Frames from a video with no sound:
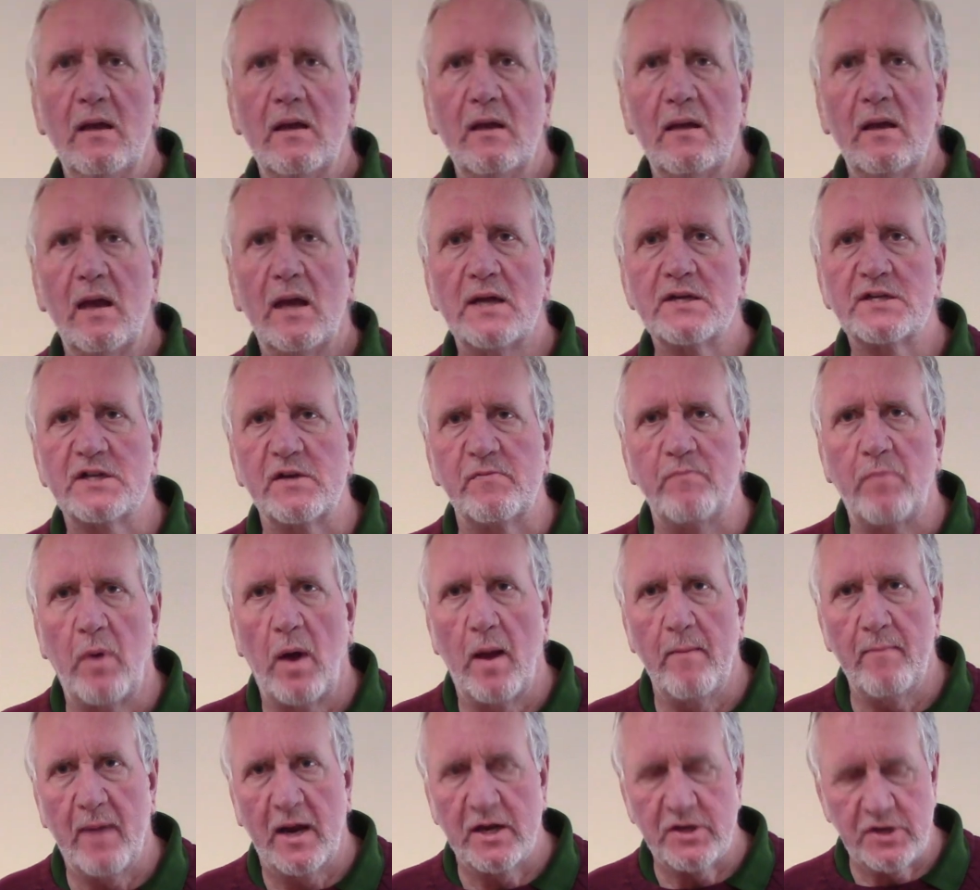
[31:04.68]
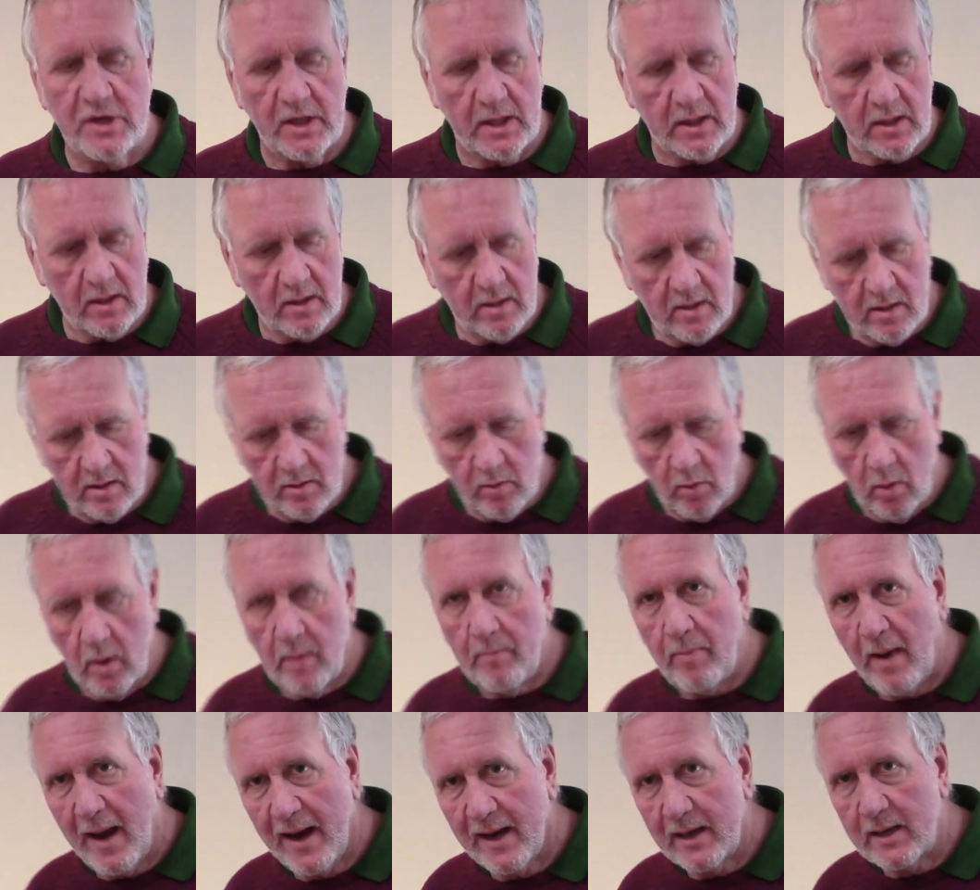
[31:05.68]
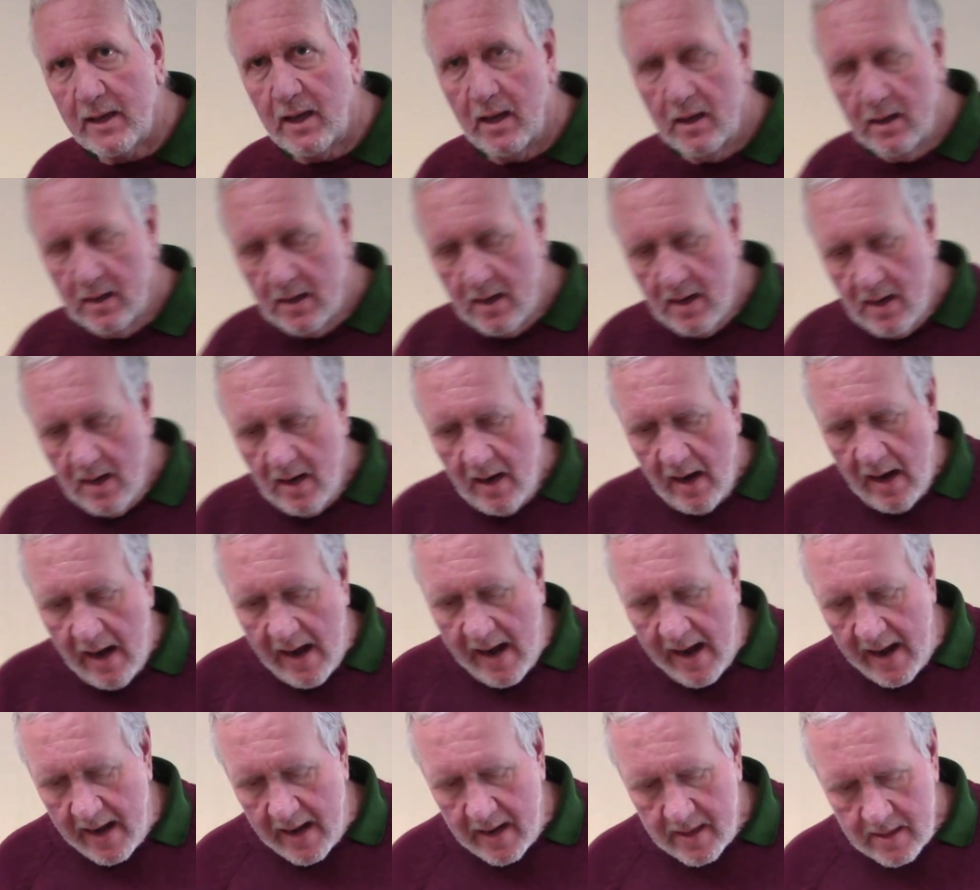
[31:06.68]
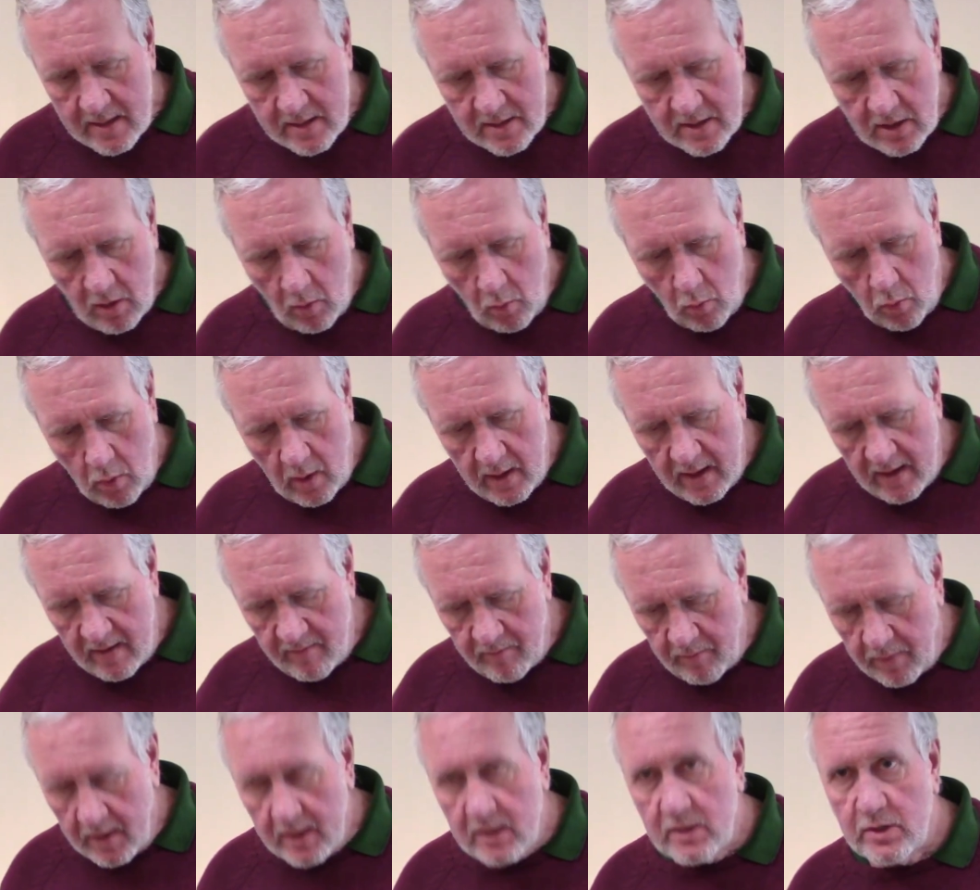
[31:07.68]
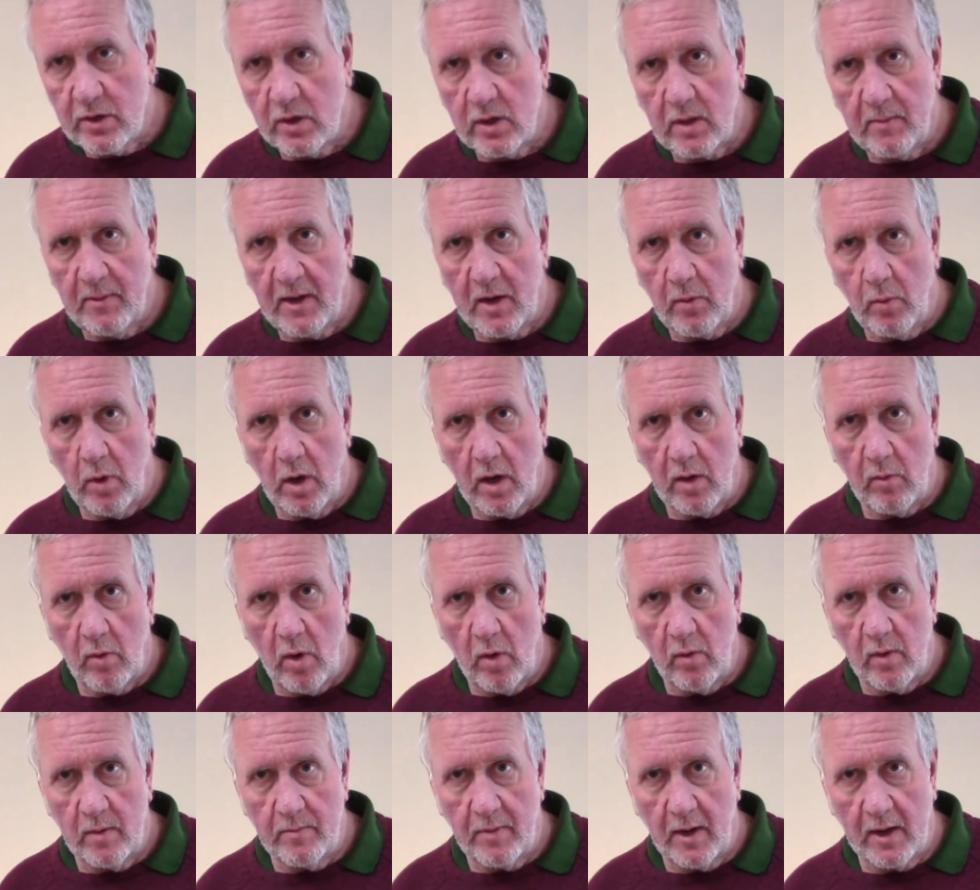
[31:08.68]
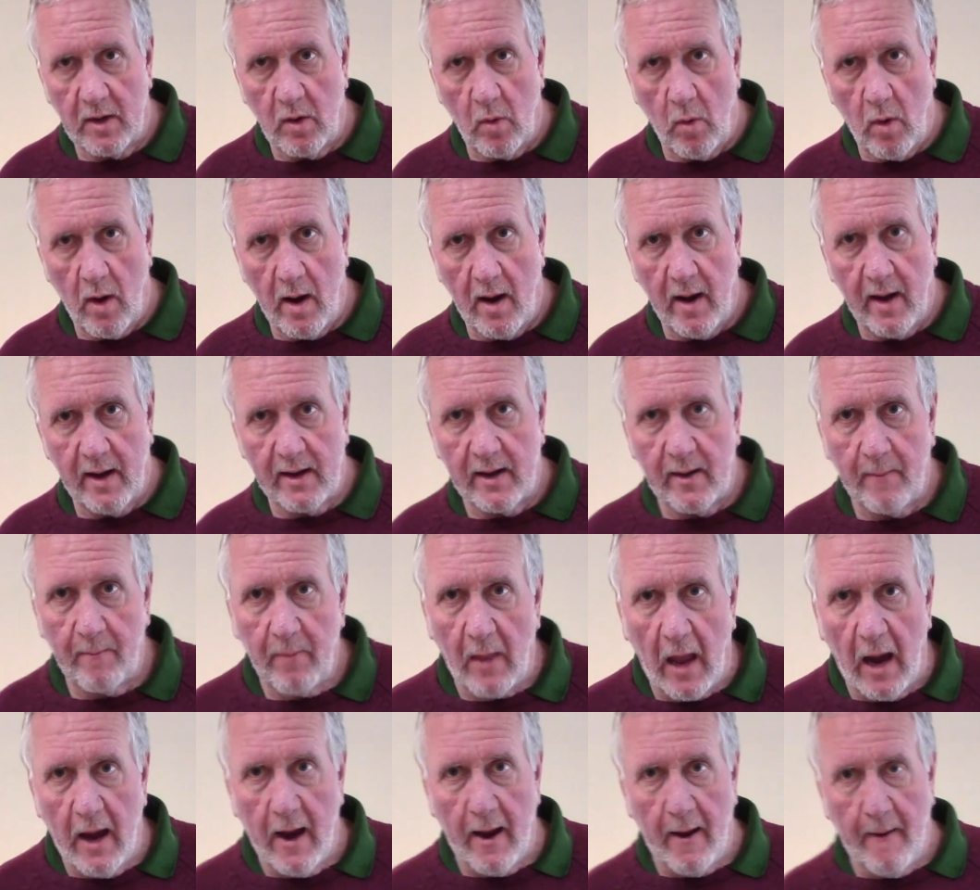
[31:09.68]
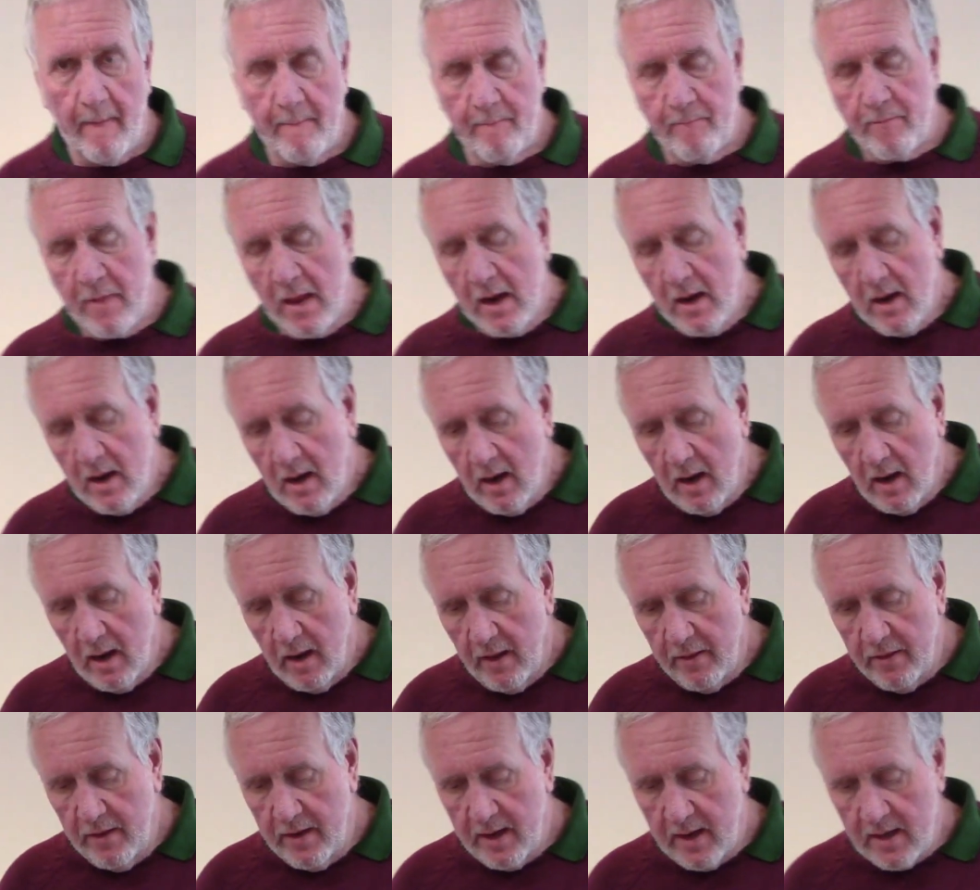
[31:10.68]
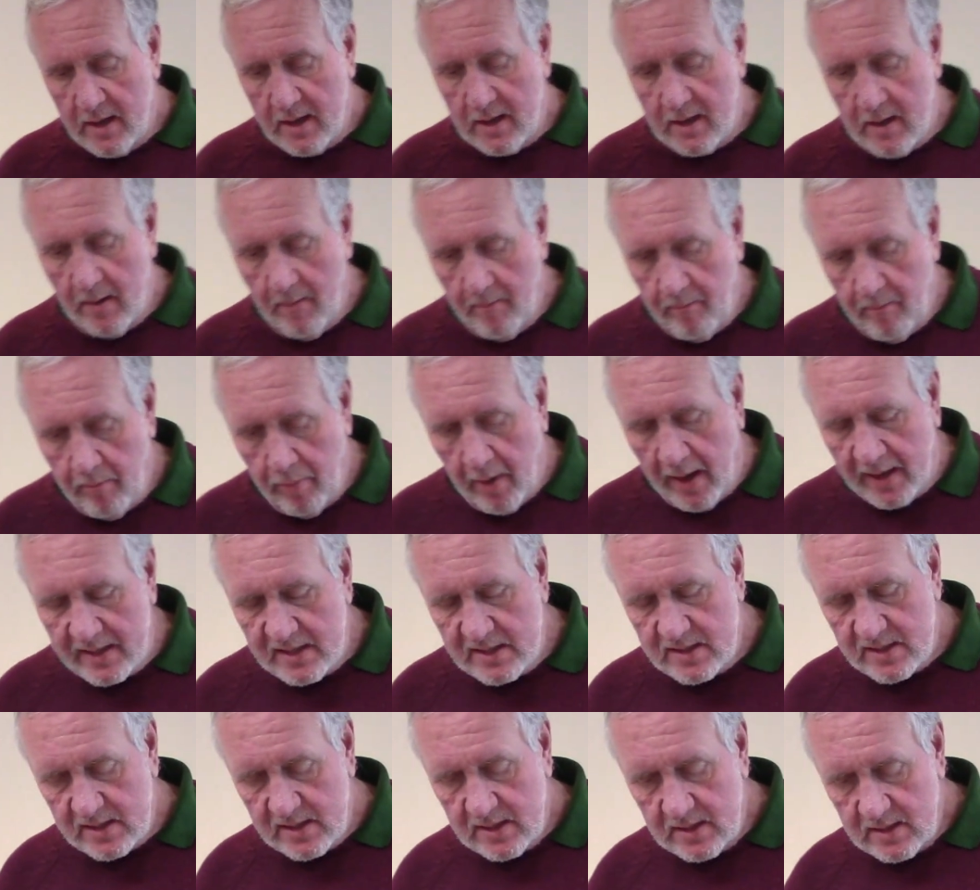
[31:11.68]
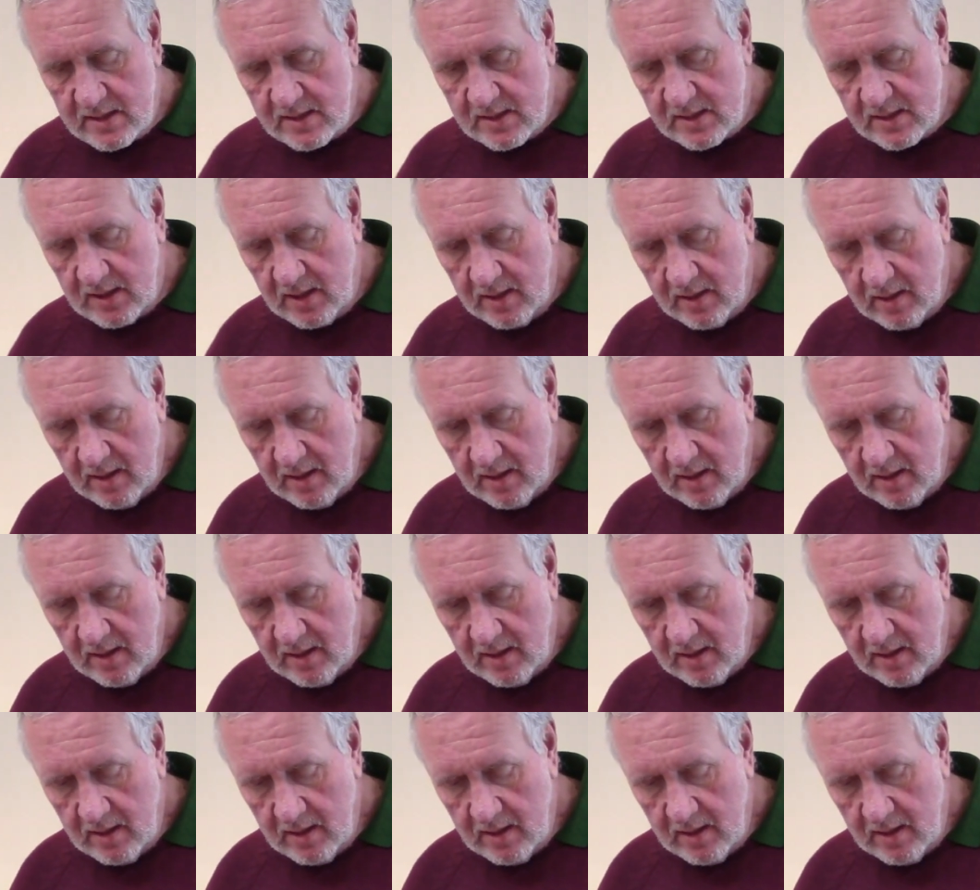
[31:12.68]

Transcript: As if by magic, we're back, and we've been doing a bit of work while we've been away. The bases